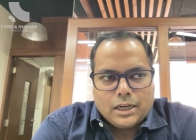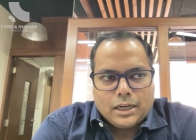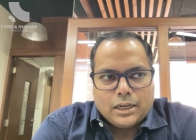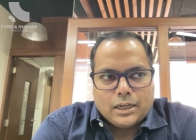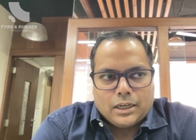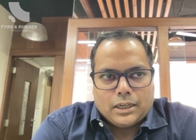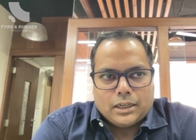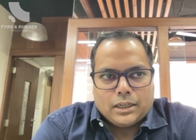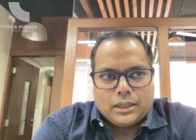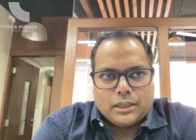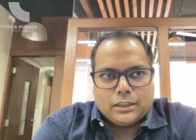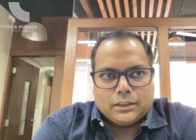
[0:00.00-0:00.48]

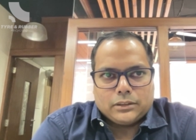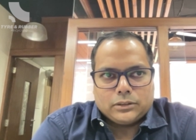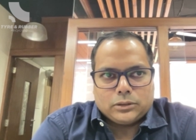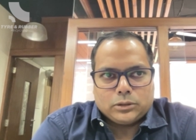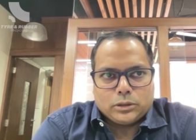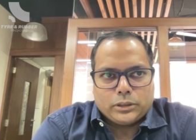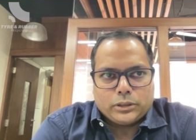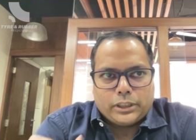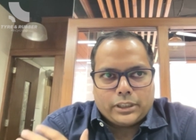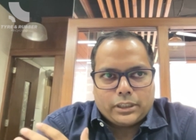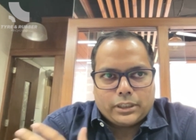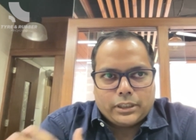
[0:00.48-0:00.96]
Uh,
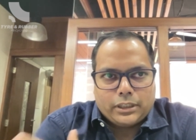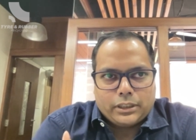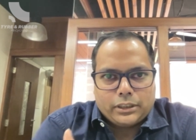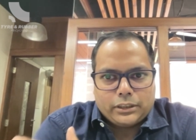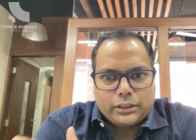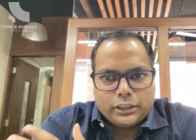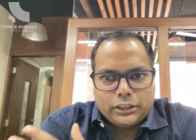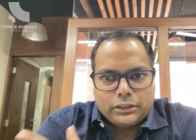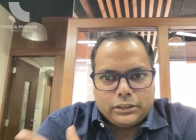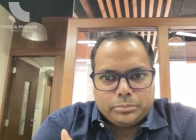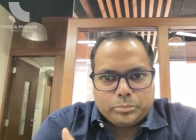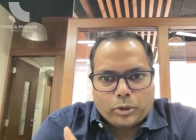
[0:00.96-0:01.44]
so
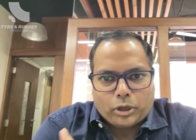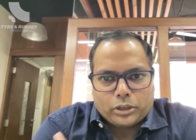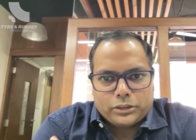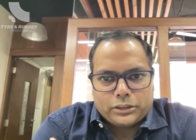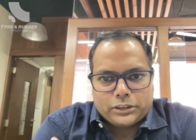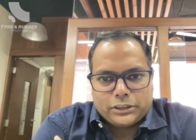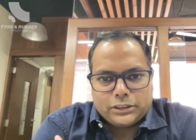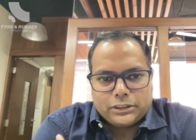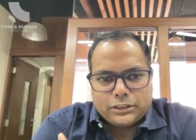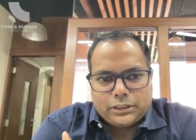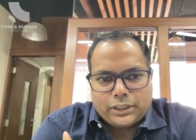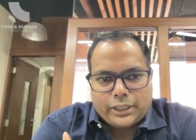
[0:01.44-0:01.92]
this
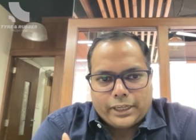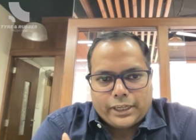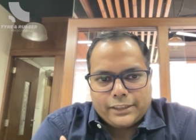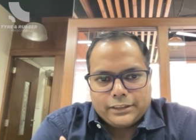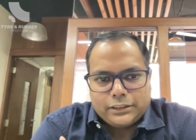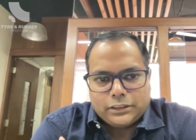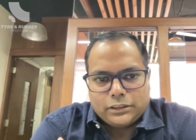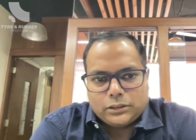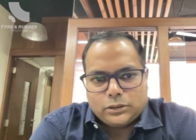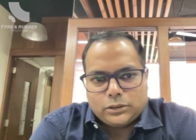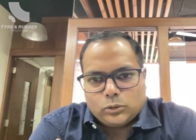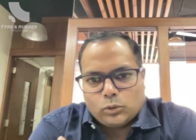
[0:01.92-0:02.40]
process
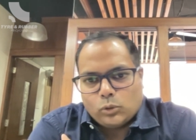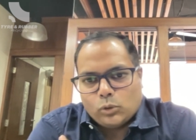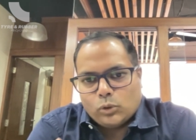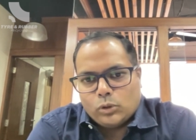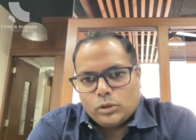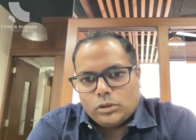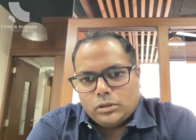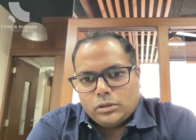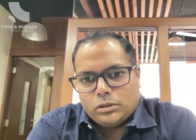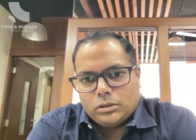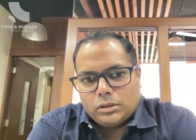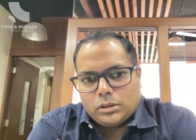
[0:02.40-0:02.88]
has its
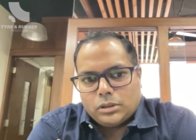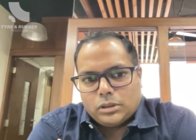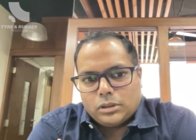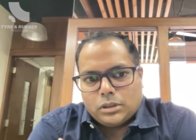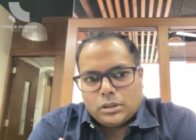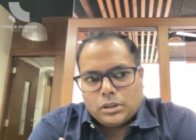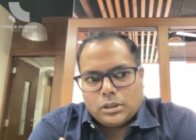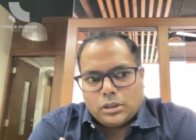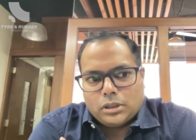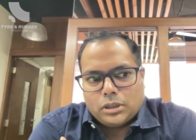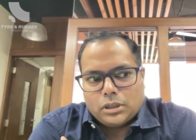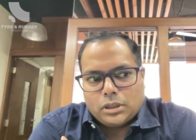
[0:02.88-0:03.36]
own
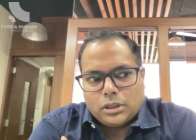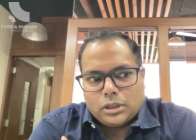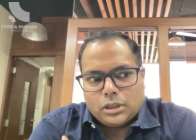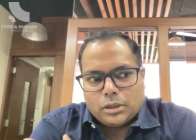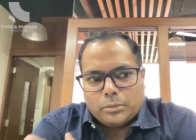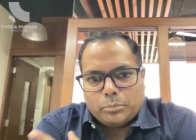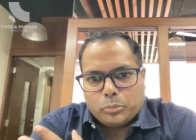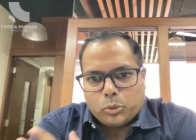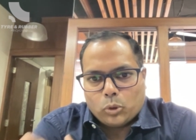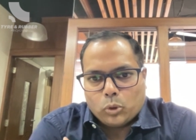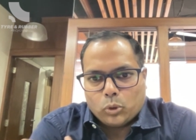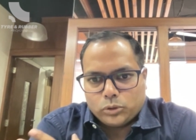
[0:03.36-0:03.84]

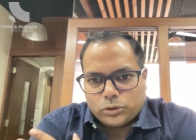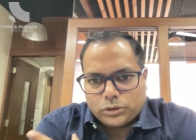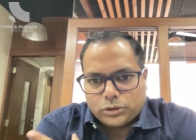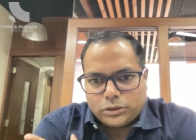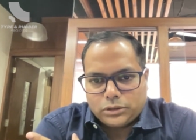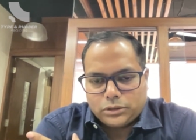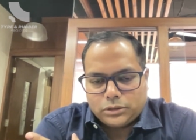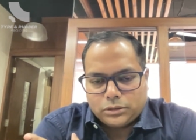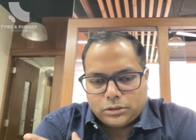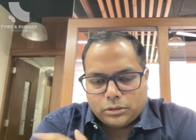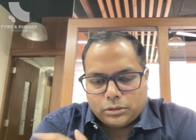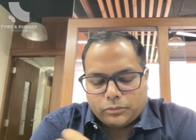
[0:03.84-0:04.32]
uh,
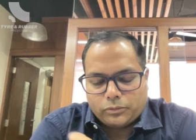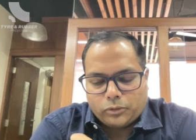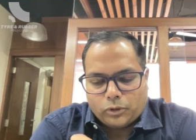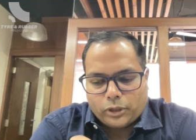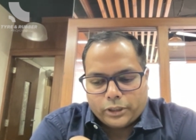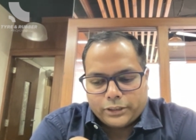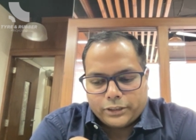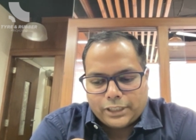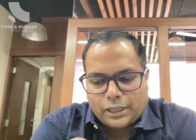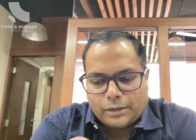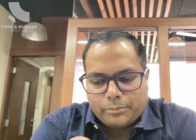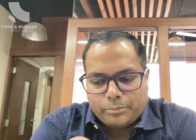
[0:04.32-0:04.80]
pros. So for
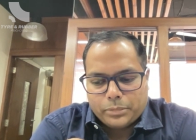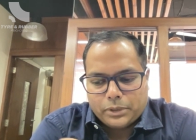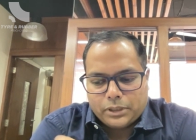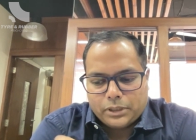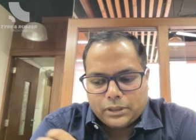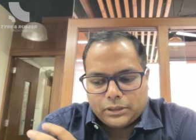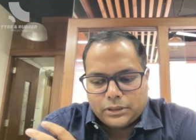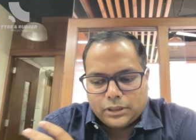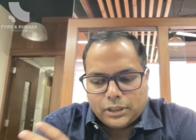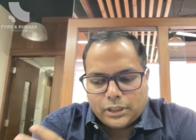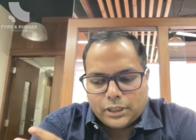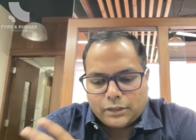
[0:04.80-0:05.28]

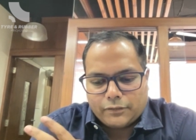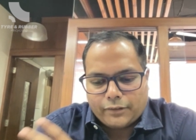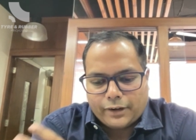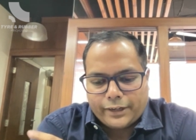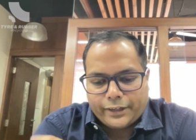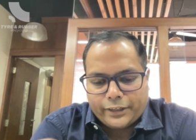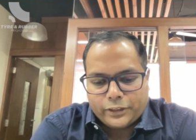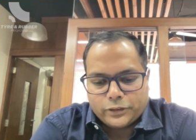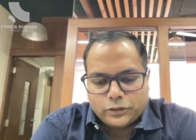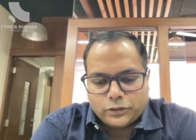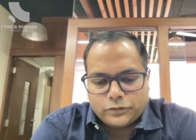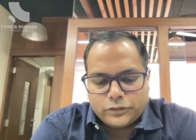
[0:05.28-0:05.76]
example, the
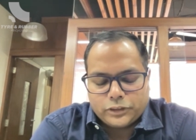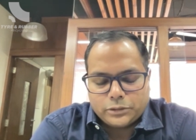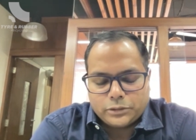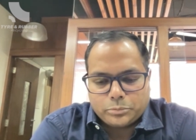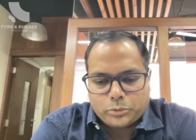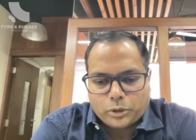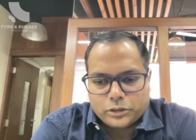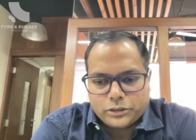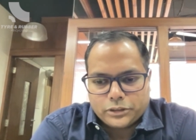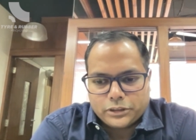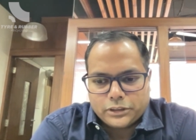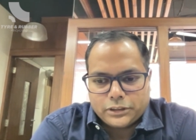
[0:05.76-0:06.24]
advantage of this
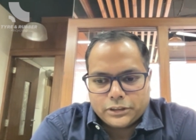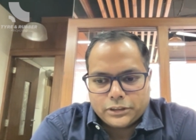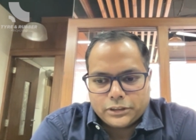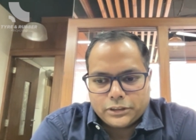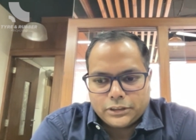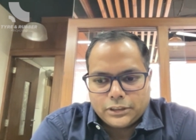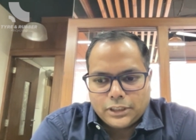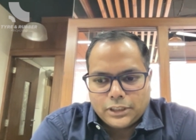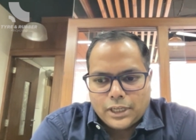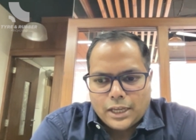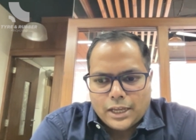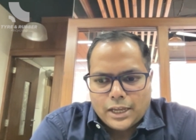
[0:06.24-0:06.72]
process
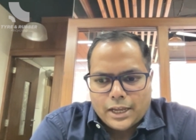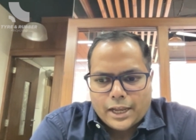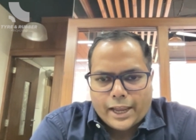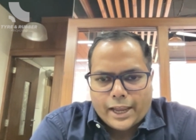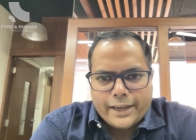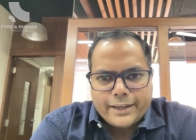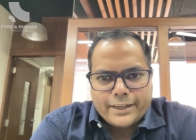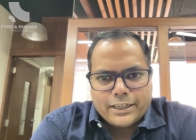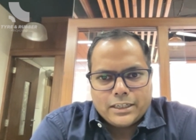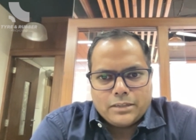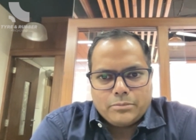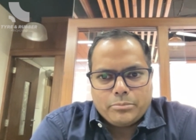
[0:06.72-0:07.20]
is
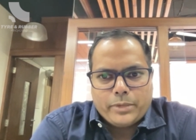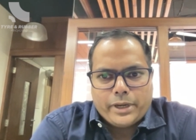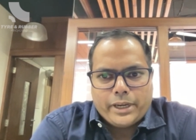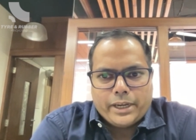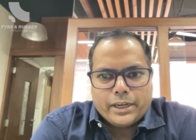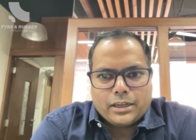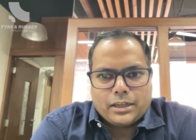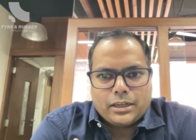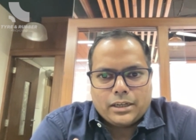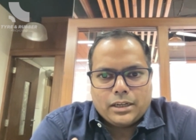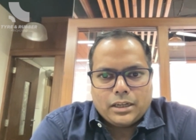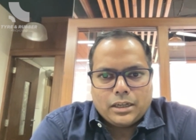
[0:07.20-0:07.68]
I can
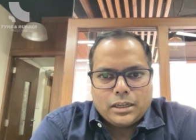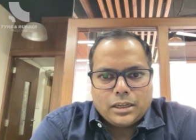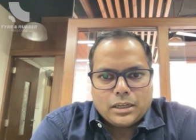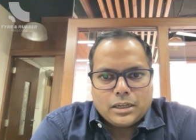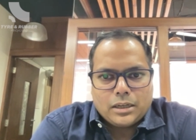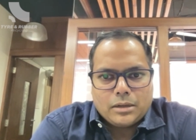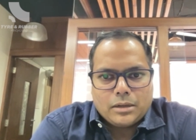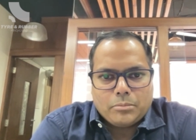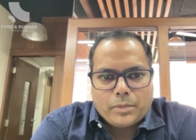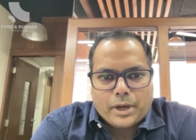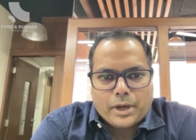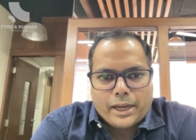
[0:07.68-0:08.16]
make
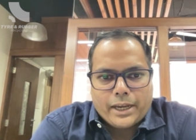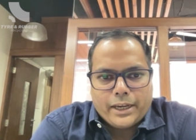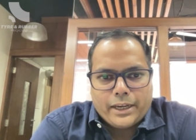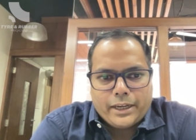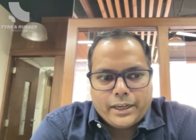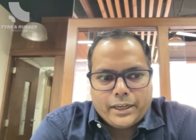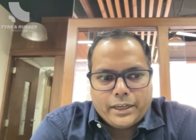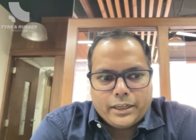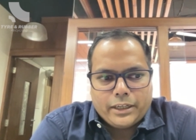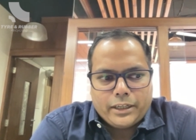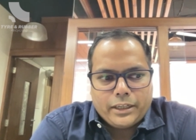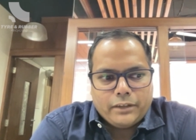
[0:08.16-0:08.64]

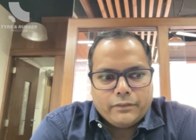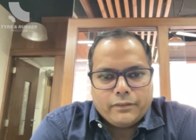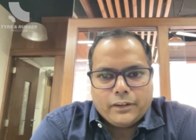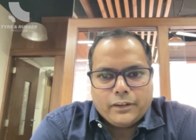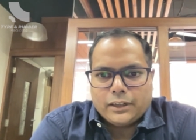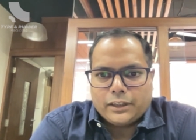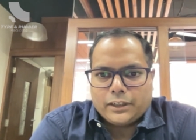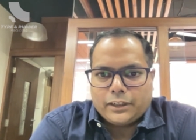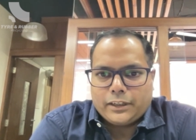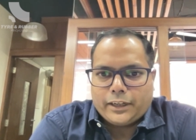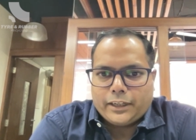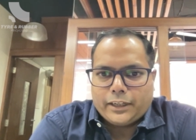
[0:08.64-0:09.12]
my
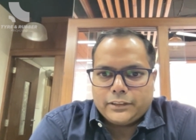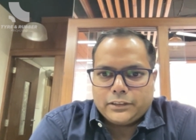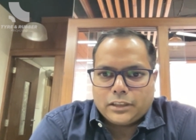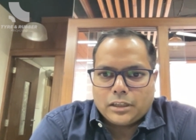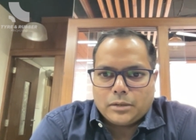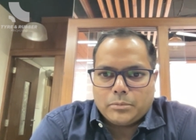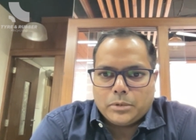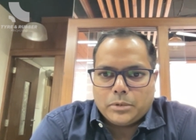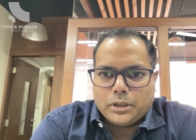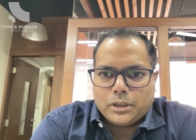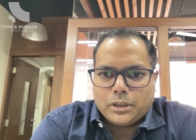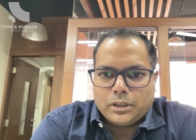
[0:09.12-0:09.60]
devulcanized
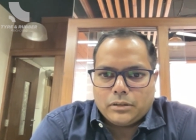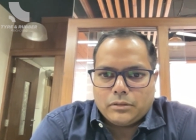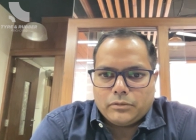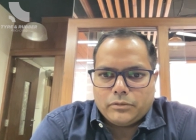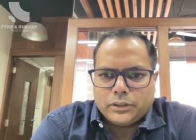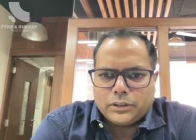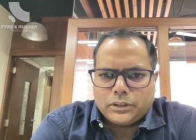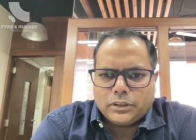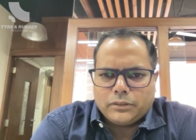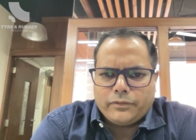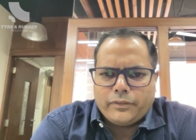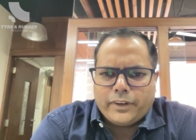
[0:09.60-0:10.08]
rubber
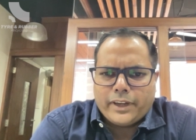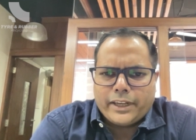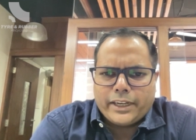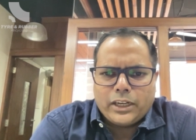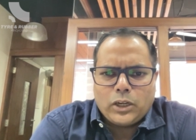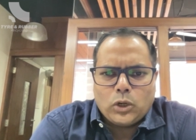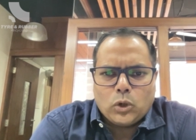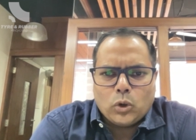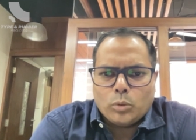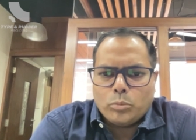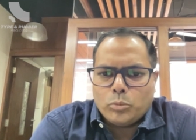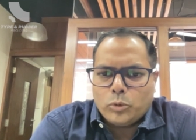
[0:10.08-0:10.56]
with a
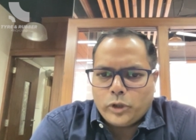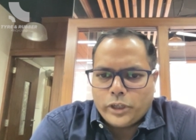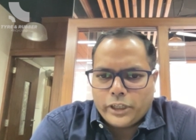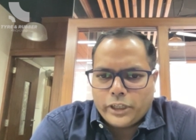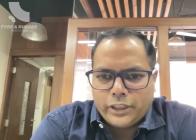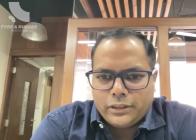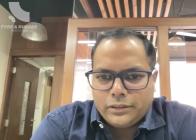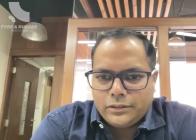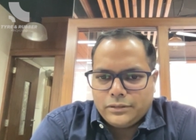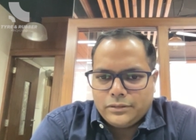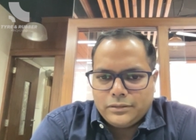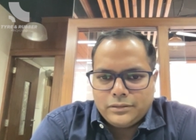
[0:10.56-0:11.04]
very low Mooney.